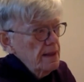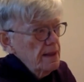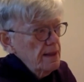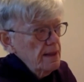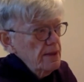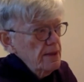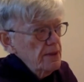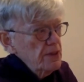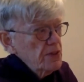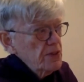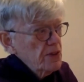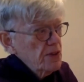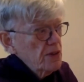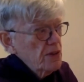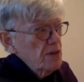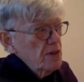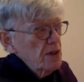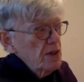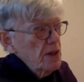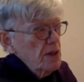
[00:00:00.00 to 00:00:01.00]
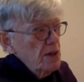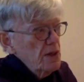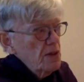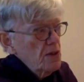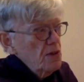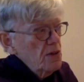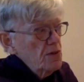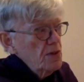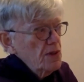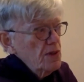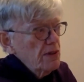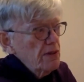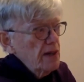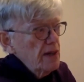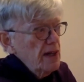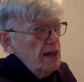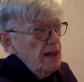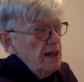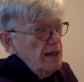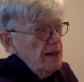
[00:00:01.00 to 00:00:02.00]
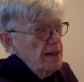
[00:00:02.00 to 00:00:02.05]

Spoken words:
Just go over the gray.